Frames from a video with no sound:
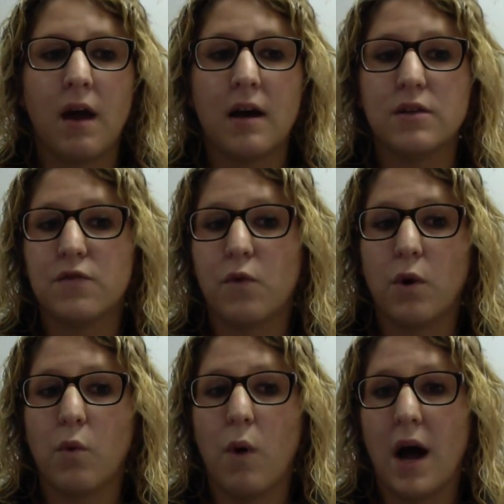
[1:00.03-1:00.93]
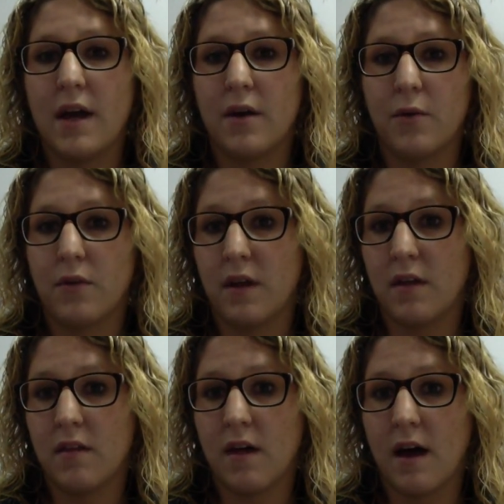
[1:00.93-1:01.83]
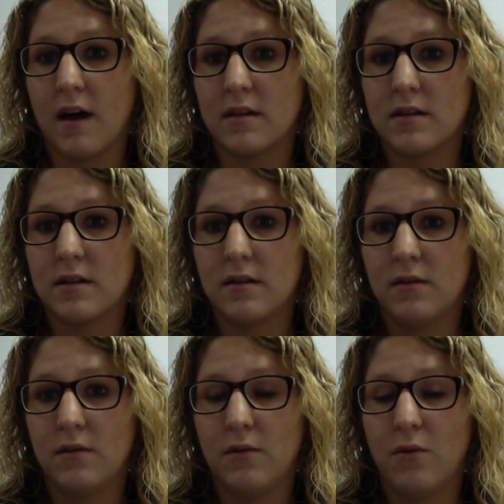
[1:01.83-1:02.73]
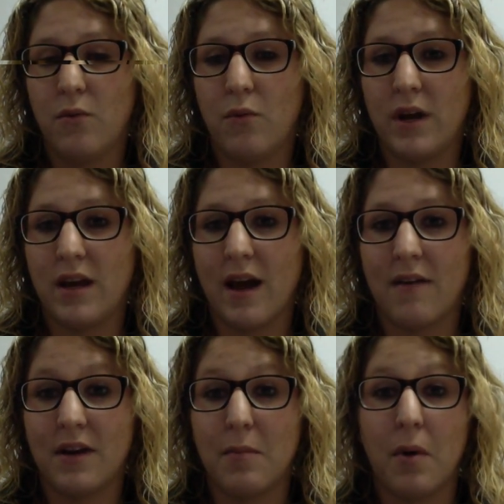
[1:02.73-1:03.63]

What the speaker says: As for why I don't think that we have any